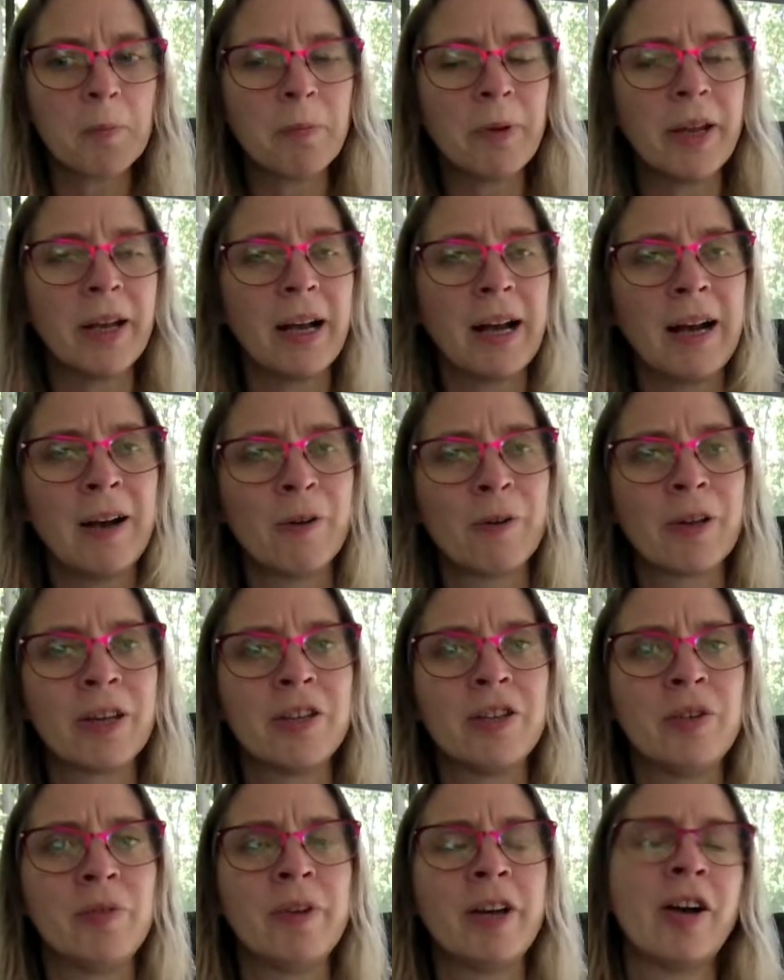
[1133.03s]
But how
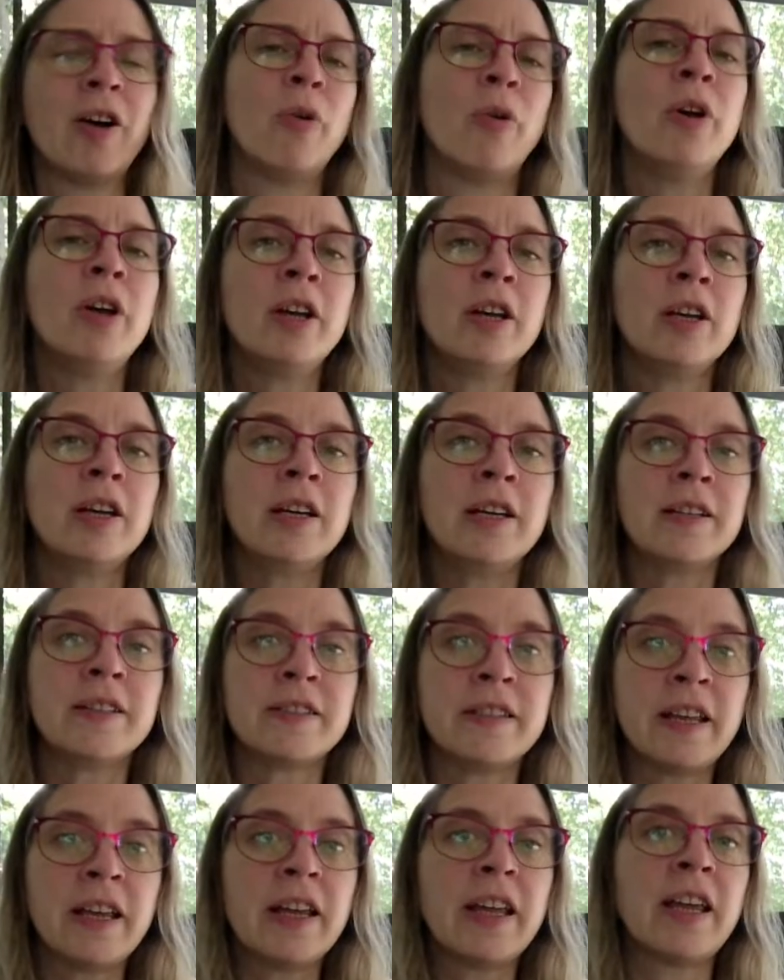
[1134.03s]
can you now
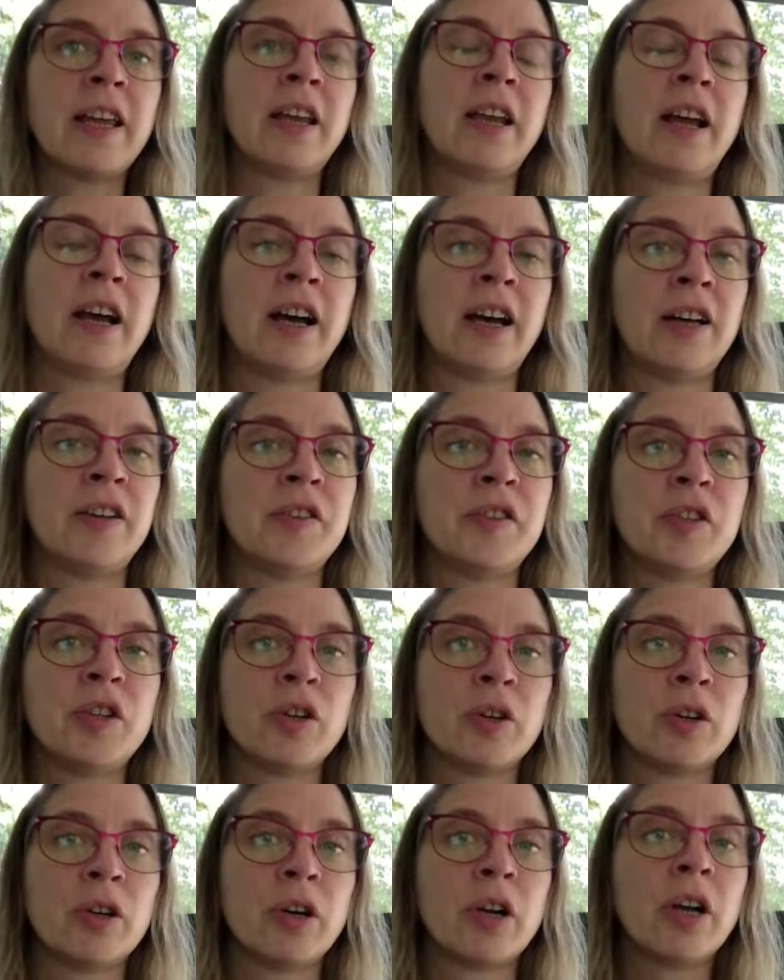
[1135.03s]
take it as
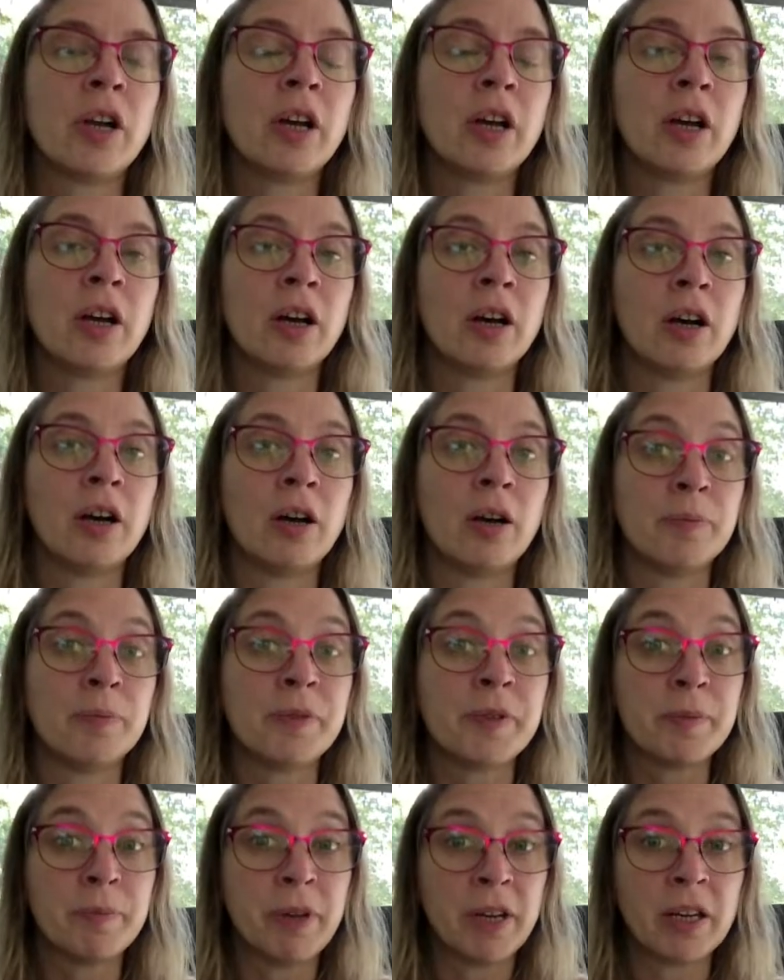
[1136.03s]
you're
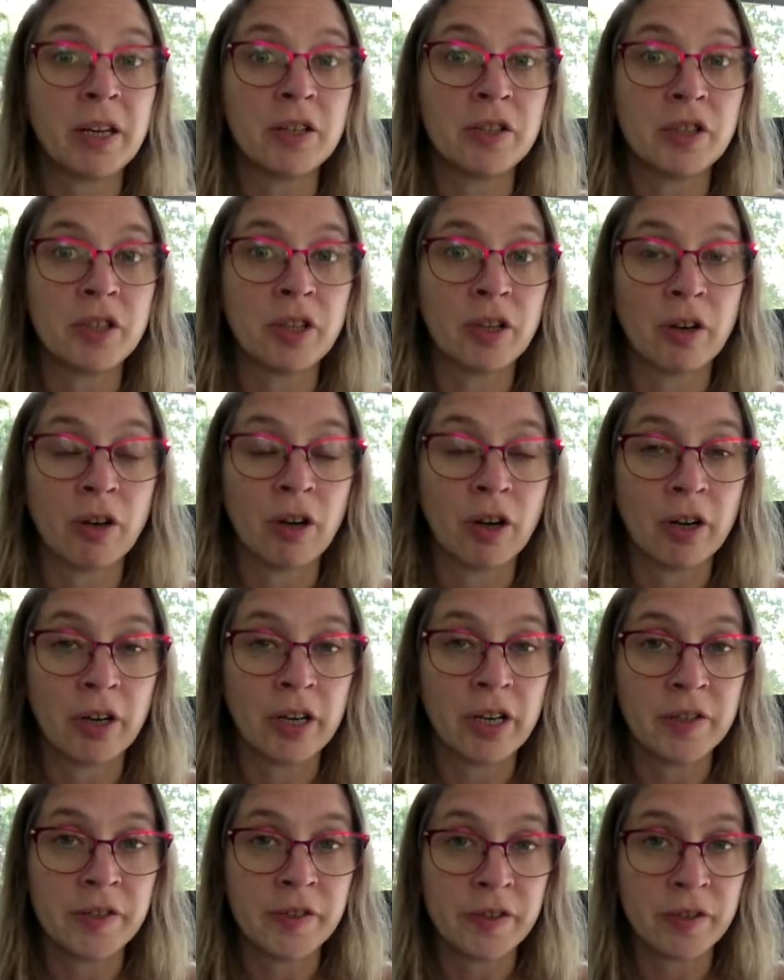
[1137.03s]
speaking to your
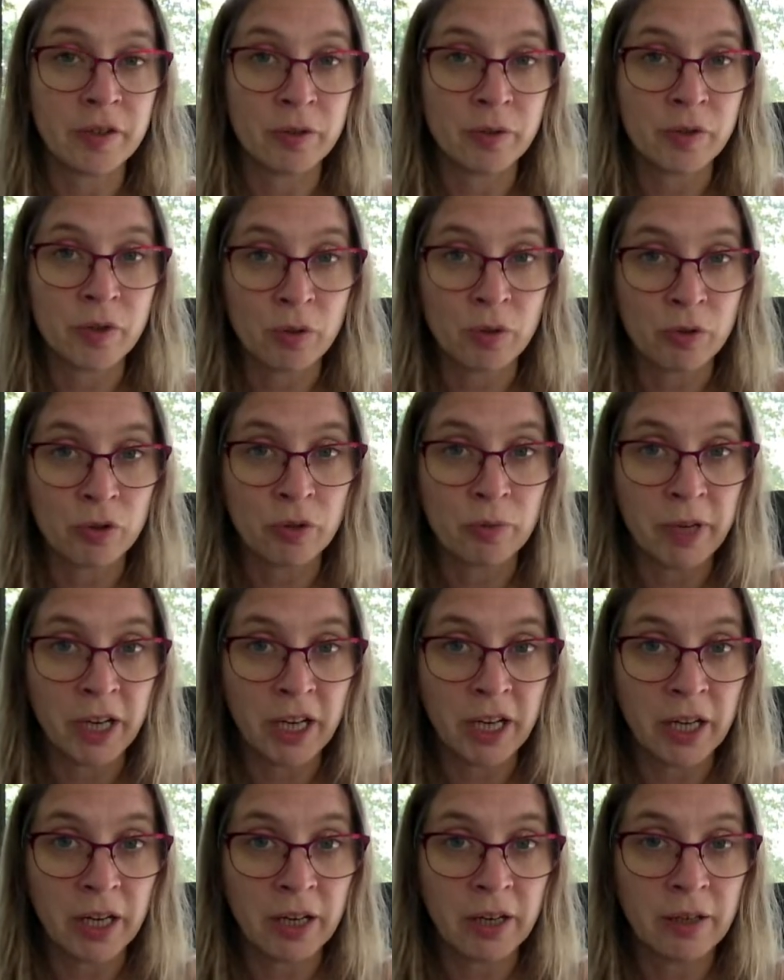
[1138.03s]
audience through social
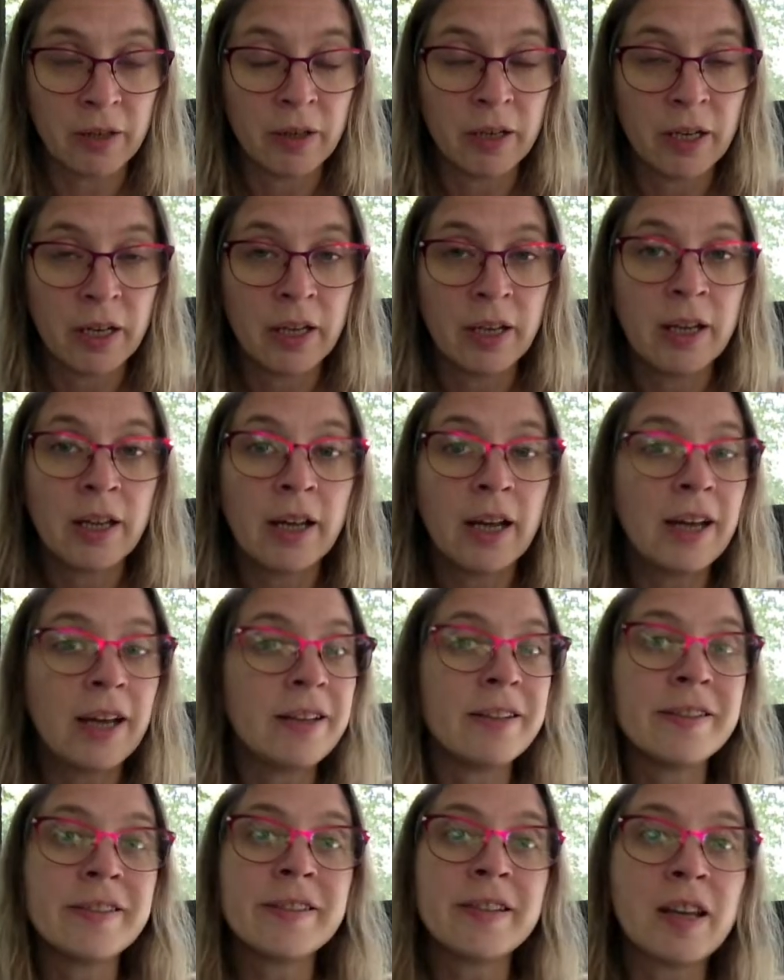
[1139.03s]
media?
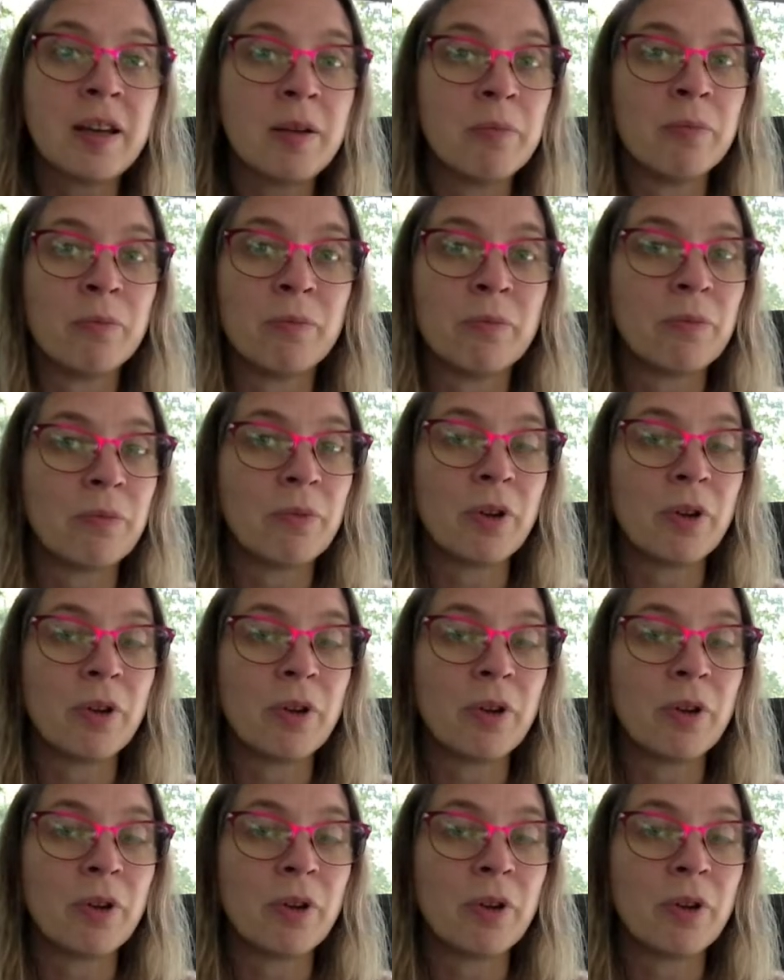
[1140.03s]
And the same